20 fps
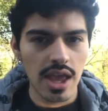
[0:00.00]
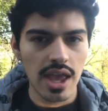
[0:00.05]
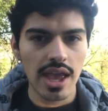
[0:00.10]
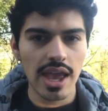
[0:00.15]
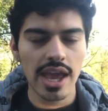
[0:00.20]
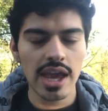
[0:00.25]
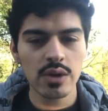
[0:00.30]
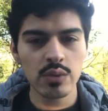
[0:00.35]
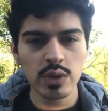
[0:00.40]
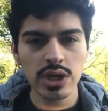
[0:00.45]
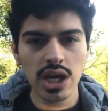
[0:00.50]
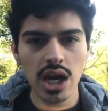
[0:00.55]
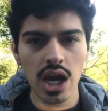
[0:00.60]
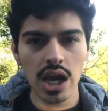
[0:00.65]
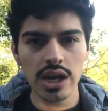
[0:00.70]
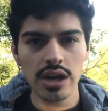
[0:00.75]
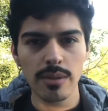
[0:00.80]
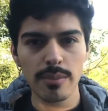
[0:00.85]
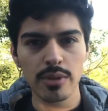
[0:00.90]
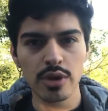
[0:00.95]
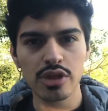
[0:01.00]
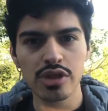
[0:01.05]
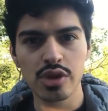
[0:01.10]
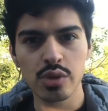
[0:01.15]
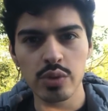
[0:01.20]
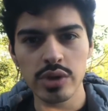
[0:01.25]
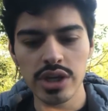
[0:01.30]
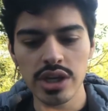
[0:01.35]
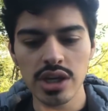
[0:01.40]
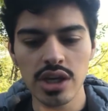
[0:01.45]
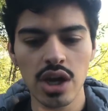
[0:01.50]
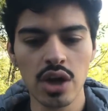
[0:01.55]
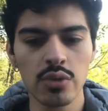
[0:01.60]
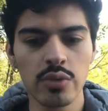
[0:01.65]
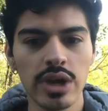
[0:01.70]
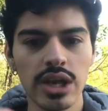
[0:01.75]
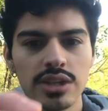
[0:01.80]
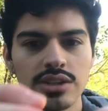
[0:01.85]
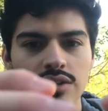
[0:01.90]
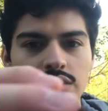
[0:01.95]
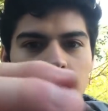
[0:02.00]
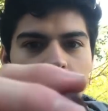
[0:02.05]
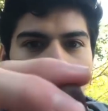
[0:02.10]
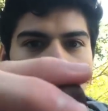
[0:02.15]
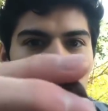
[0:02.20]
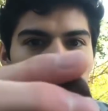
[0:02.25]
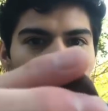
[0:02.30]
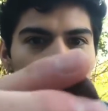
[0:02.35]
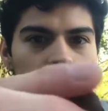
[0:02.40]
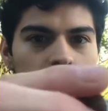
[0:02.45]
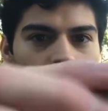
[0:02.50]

And we got number three, a redstone.